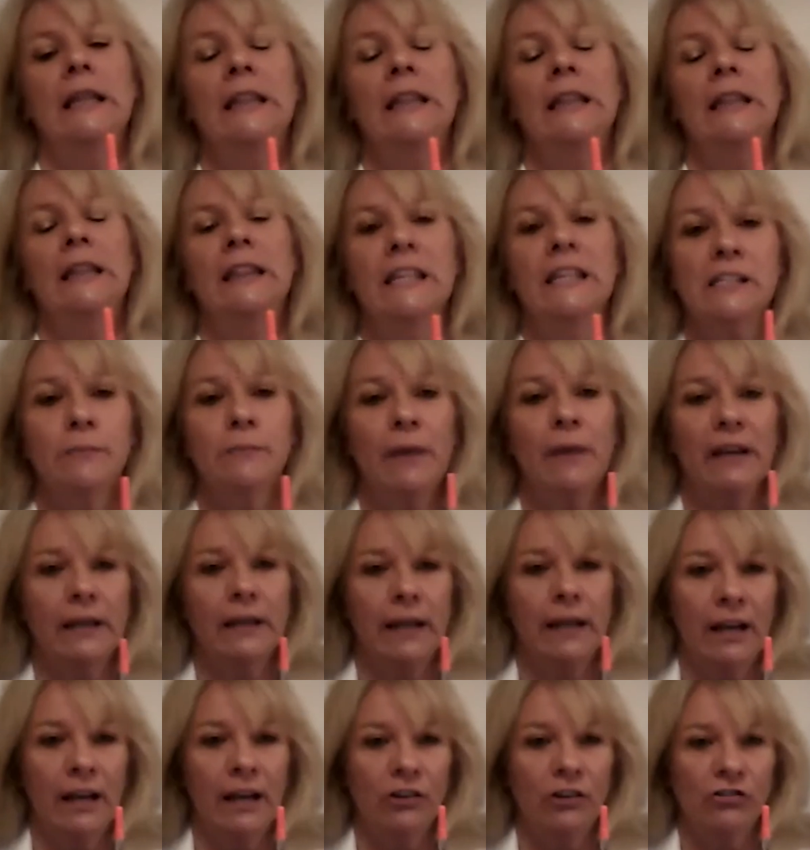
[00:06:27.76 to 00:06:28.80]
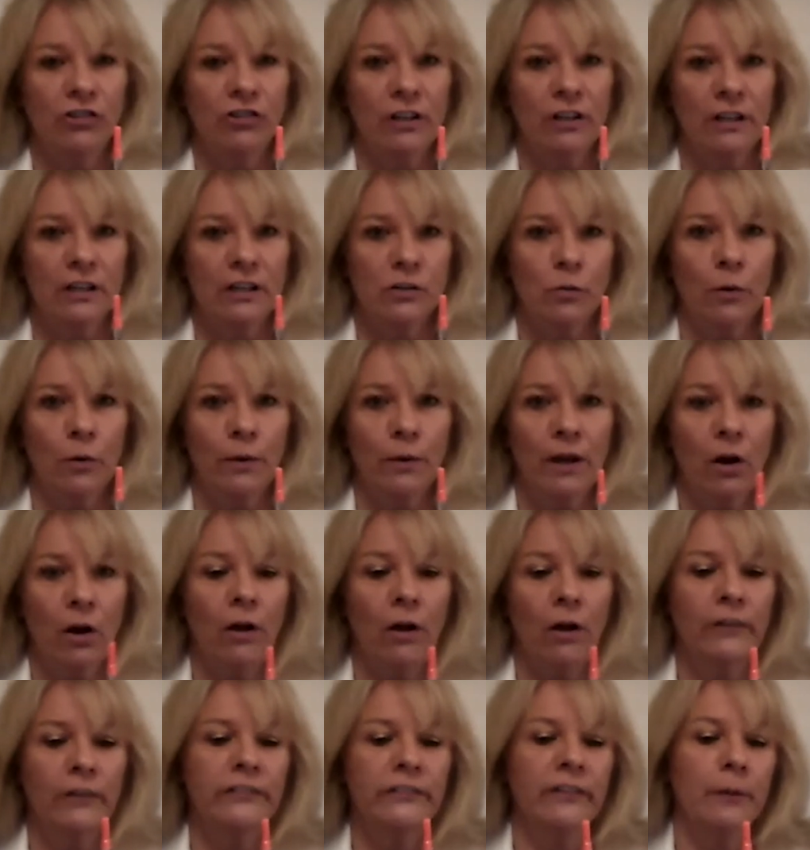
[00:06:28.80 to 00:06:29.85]
This medication is what we
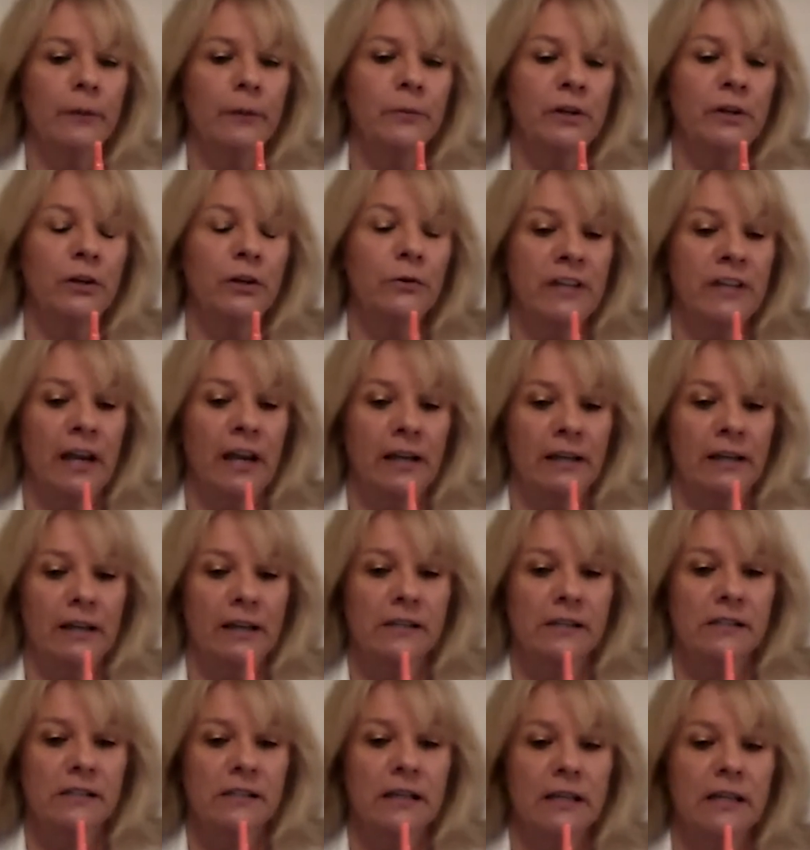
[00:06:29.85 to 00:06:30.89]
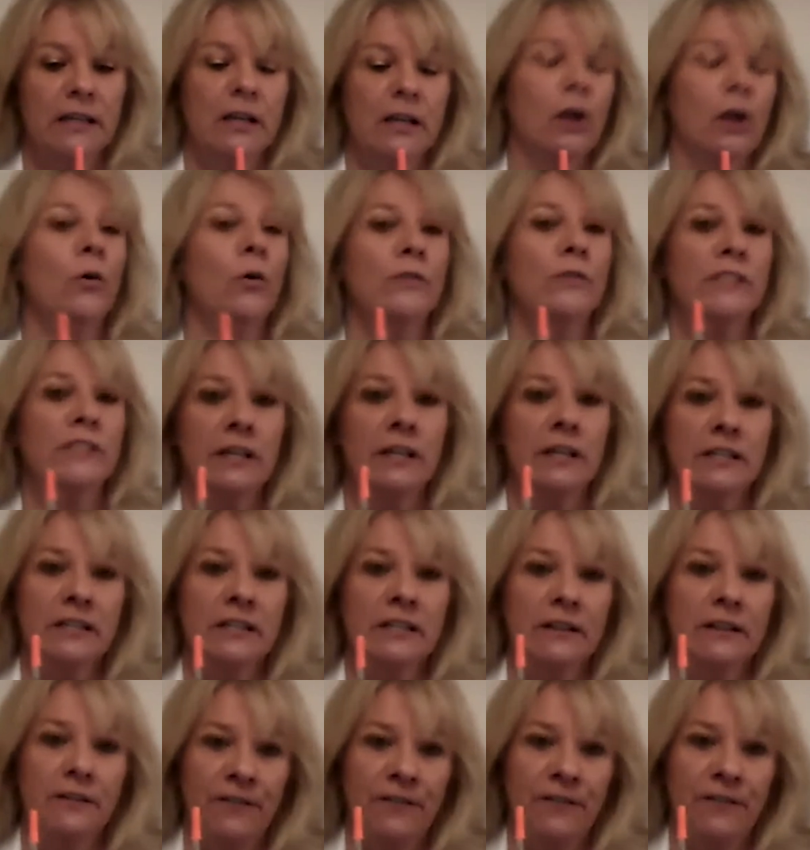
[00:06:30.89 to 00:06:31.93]
call subcutaneous. It goes into
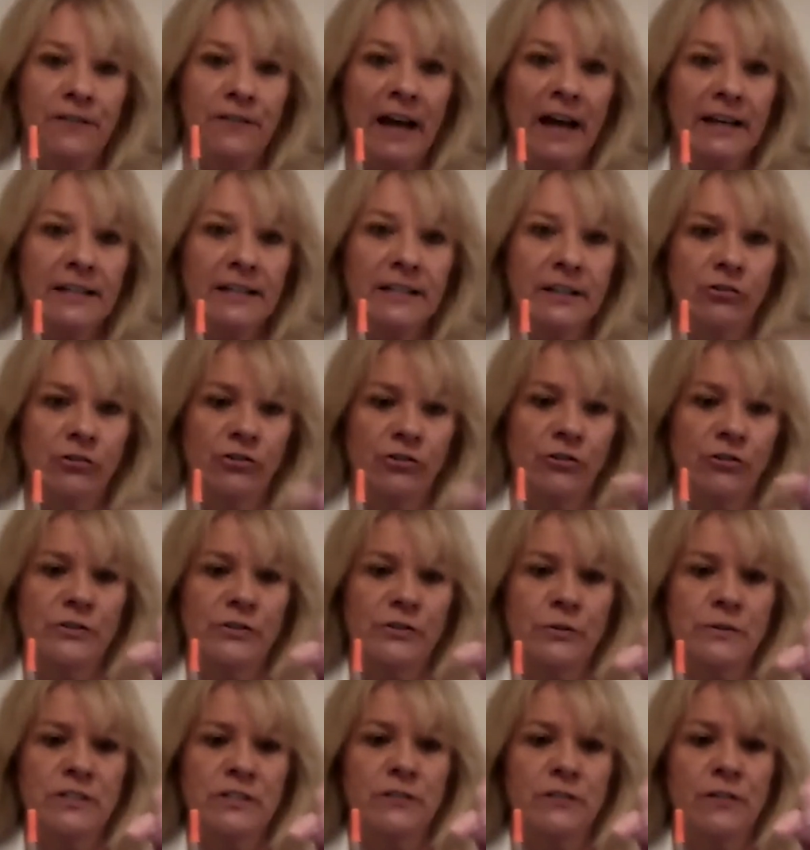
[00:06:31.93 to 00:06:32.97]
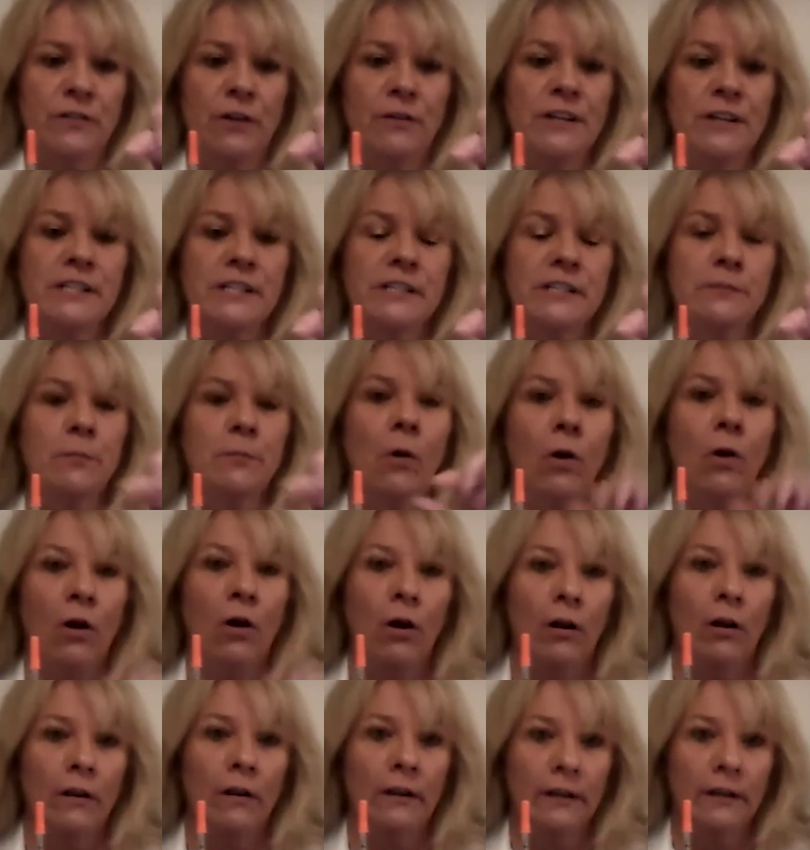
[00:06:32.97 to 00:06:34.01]
the fatty tissue. So it's a very
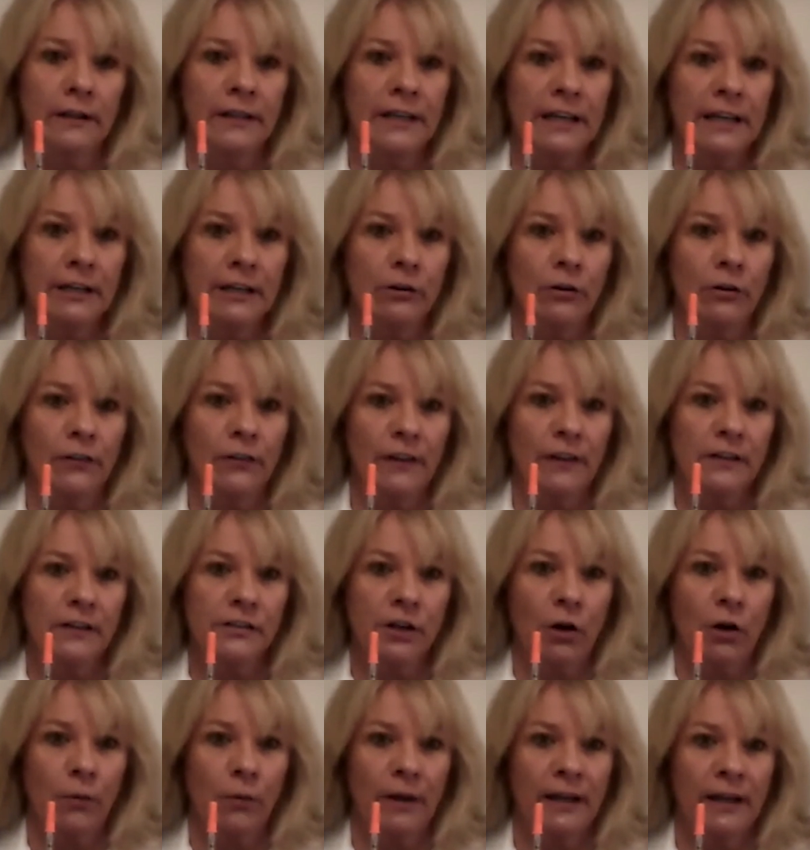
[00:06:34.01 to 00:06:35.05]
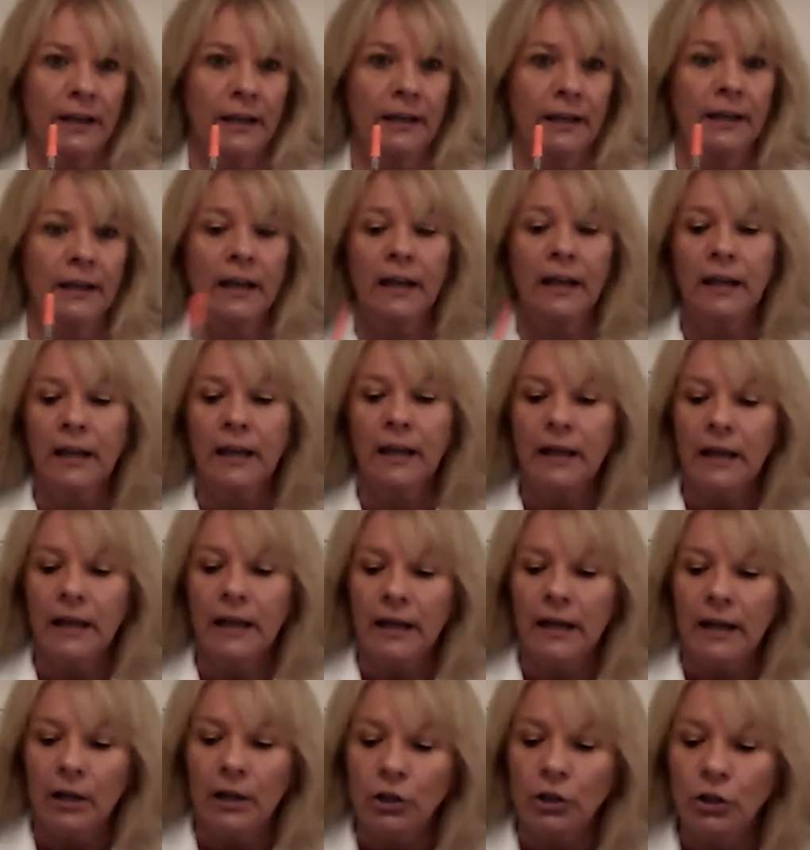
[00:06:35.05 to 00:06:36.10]
small needle that's going in.
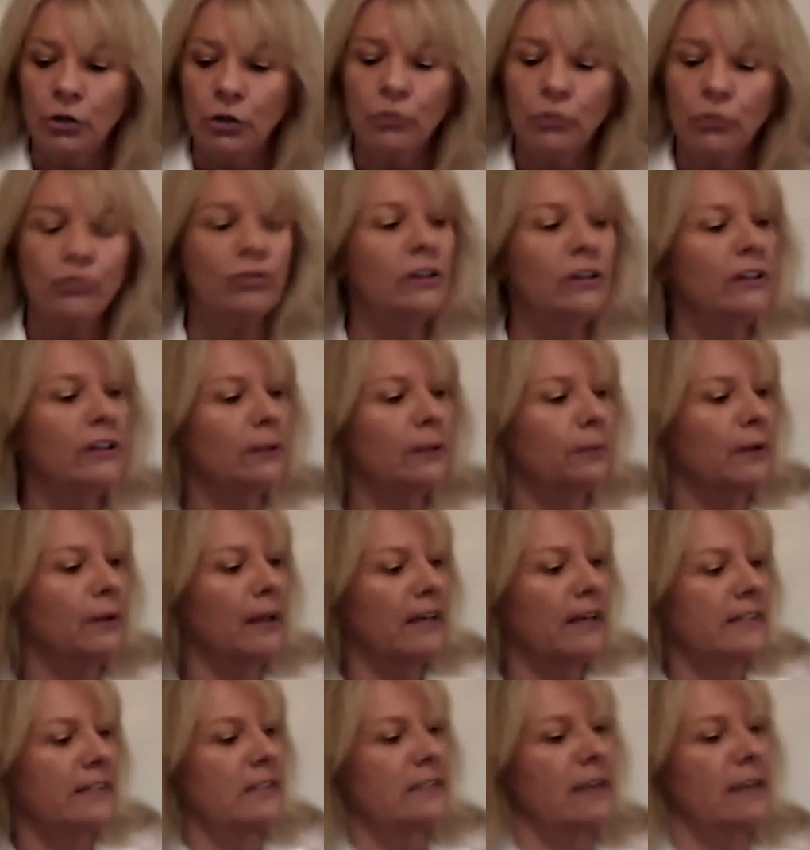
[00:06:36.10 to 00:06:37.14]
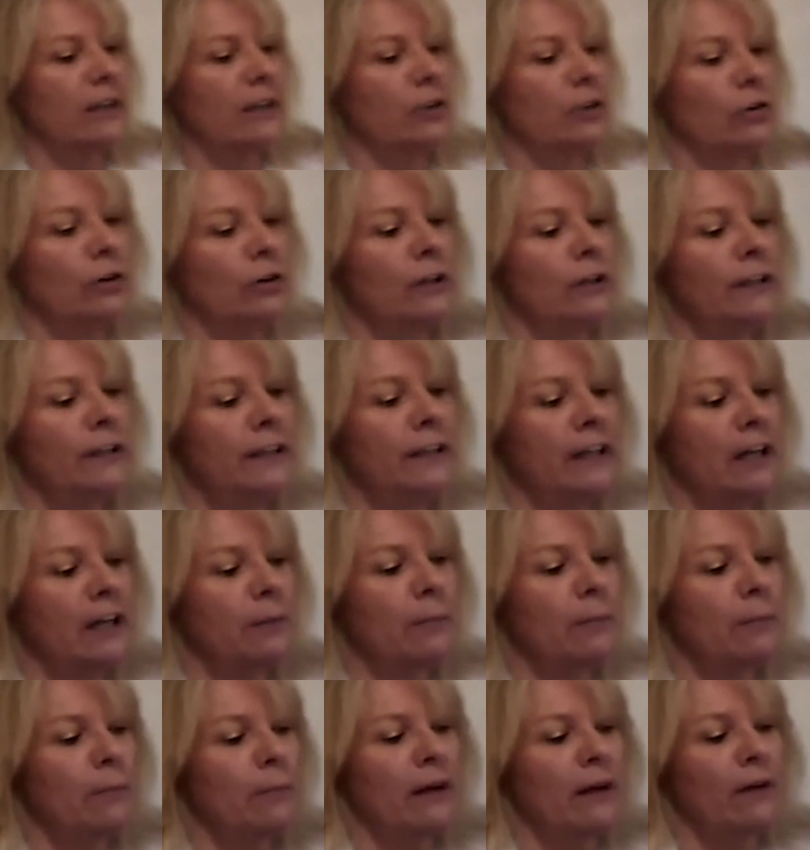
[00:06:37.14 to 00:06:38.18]
Usually the places that your clinic
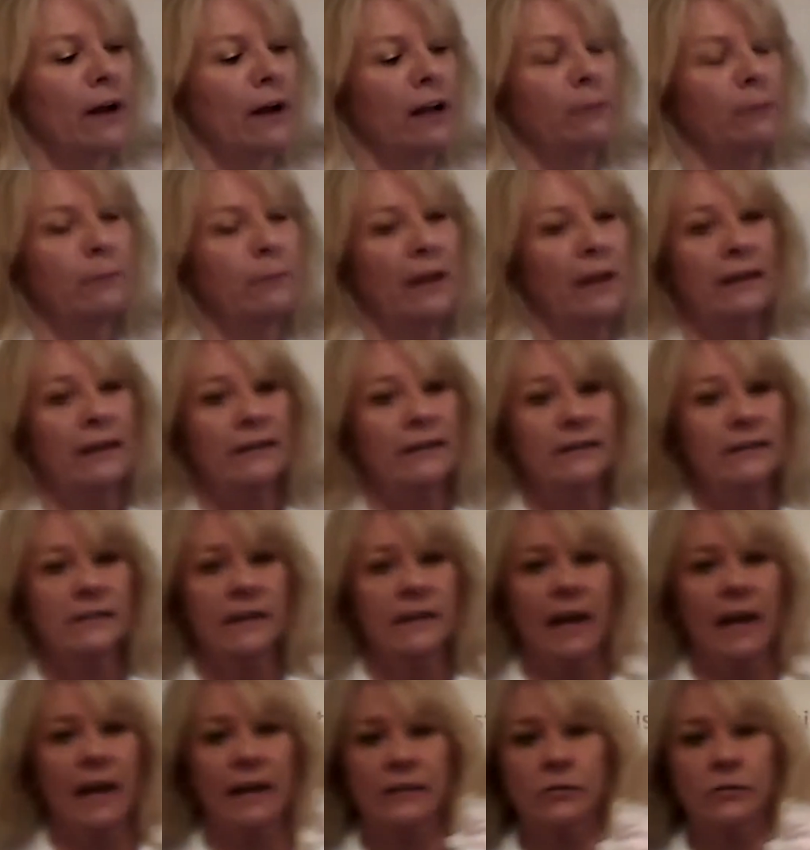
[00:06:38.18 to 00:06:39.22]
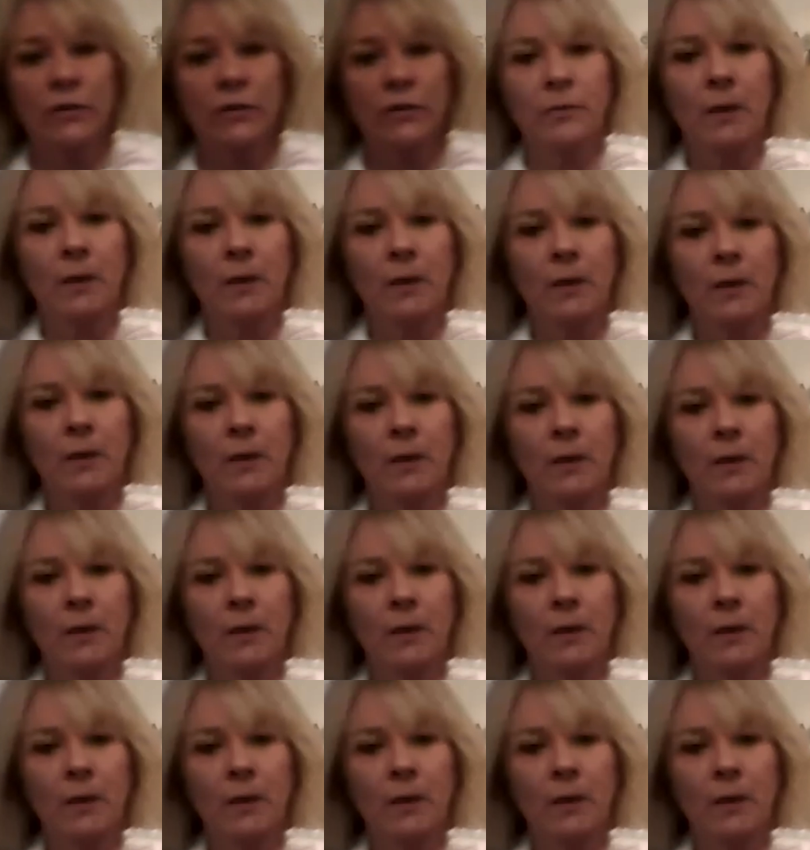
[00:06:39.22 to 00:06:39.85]
might recommend, as with my